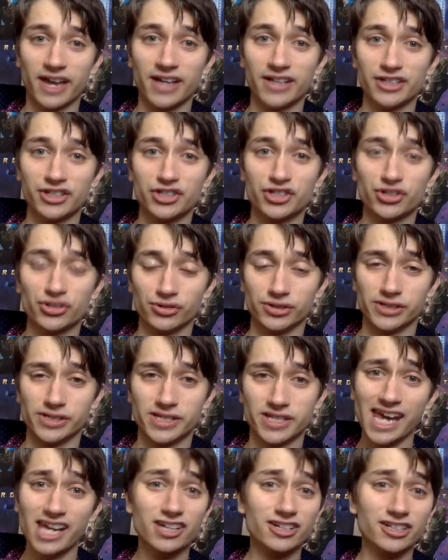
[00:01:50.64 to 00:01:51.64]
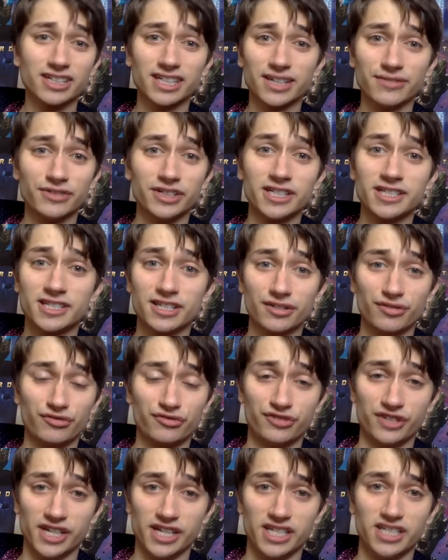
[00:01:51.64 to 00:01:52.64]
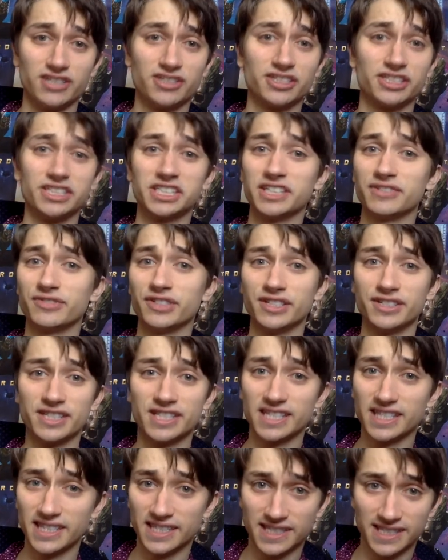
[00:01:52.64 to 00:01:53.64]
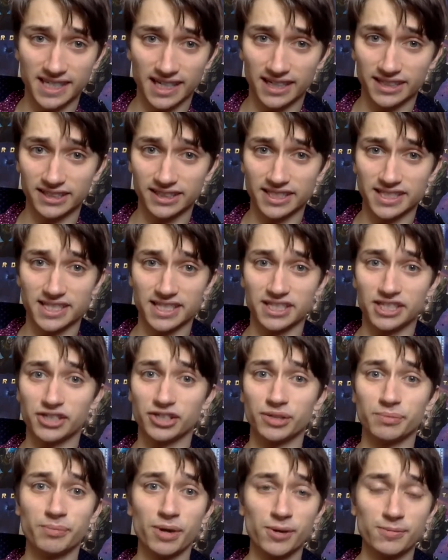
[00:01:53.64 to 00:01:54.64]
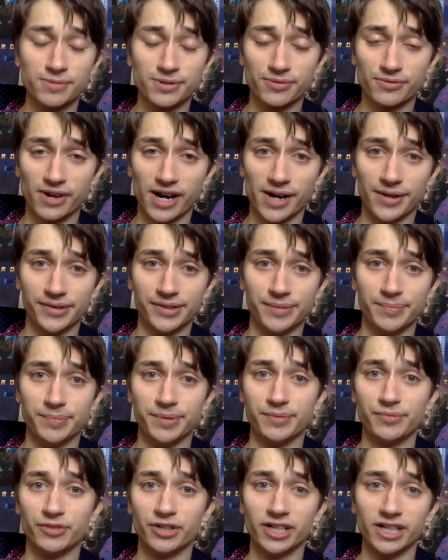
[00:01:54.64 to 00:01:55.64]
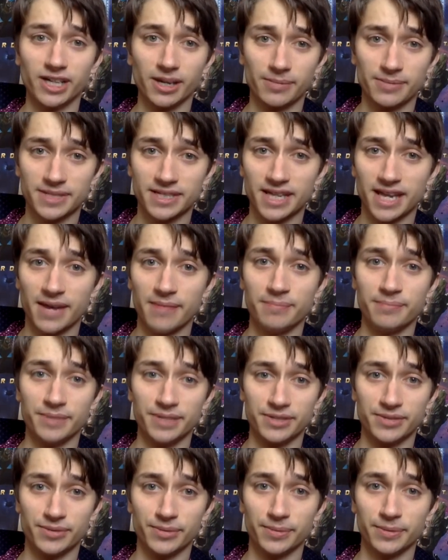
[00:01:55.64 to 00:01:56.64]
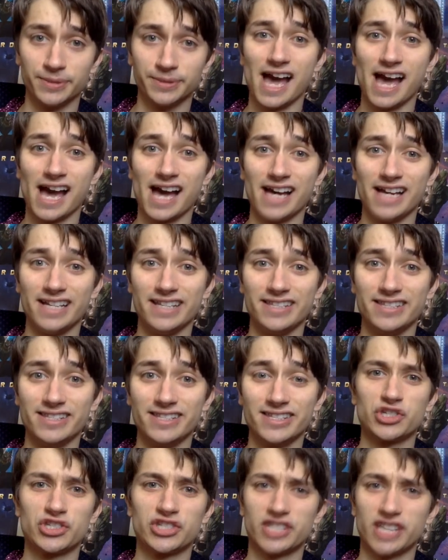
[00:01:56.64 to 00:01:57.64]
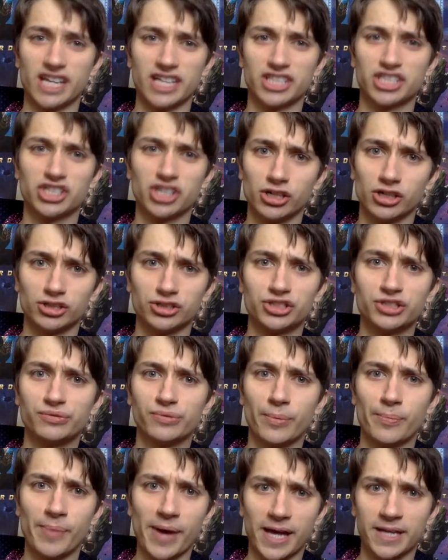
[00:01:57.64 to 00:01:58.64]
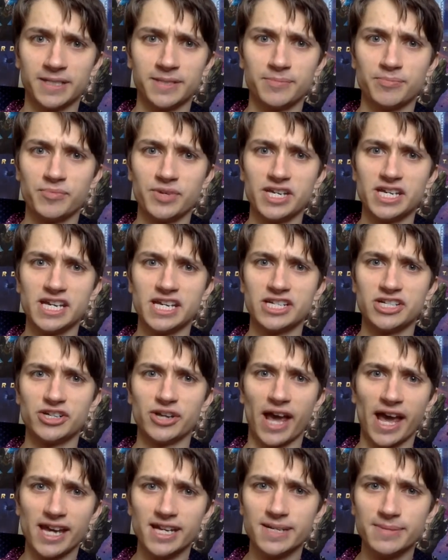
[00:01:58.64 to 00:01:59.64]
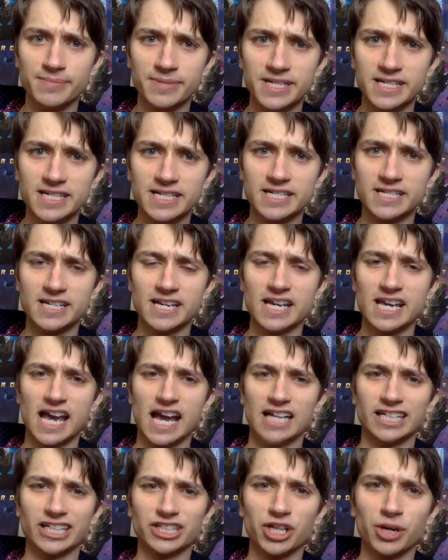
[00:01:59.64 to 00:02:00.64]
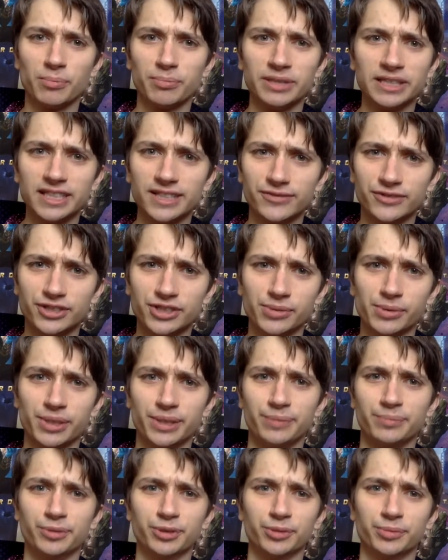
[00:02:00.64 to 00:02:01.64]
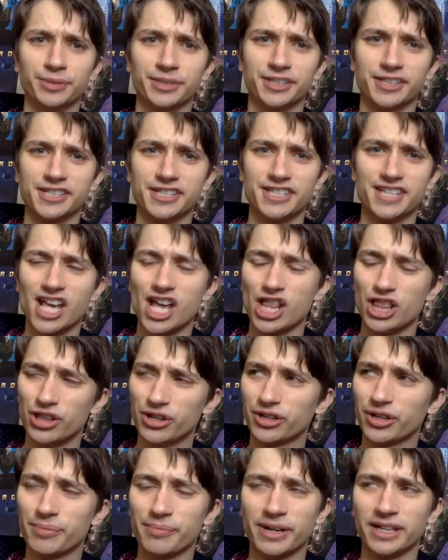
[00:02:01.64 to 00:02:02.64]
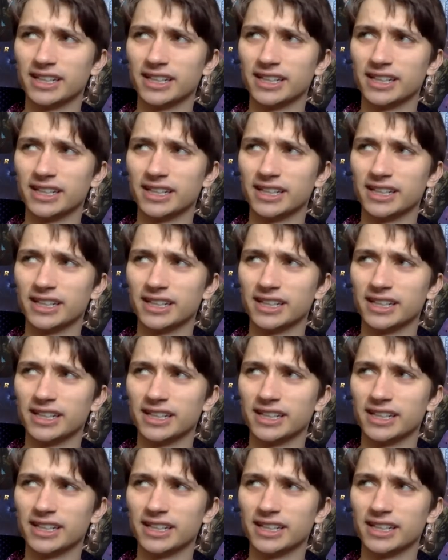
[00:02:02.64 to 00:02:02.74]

had a choice. He could have given into the fear, he could have given into the sadness, and he could have moped around and been really upset and miserable and said, God, you've abandoned me and you hate me and I don't believe in you anymore because look at my